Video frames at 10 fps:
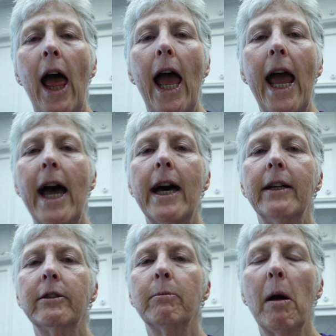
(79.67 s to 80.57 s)

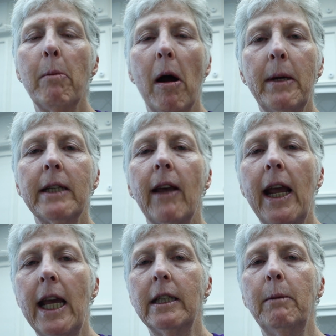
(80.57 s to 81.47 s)
And my mom has a
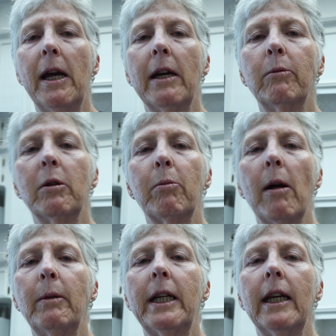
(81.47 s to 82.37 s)
handyman. We'll
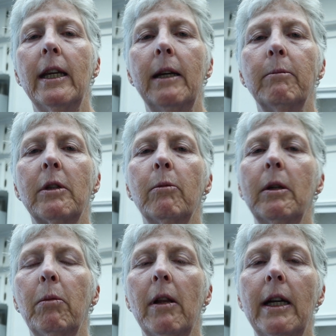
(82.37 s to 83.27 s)
probably get him to
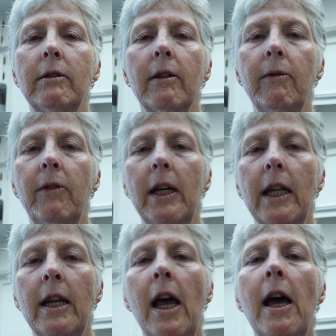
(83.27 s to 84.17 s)
replace the
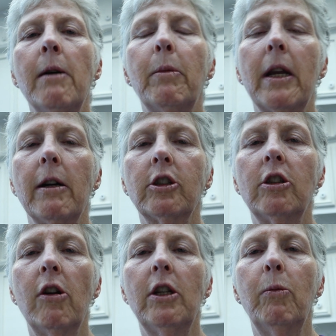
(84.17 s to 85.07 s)
vent. But I'll
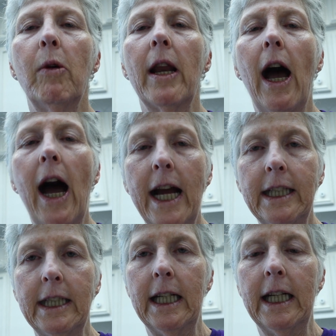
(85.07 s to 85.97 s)
show you what
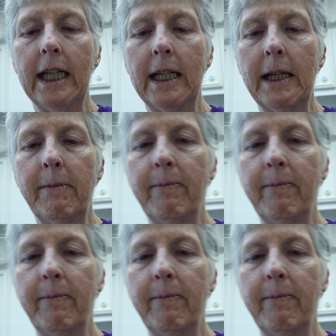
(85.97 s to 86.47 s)
I did.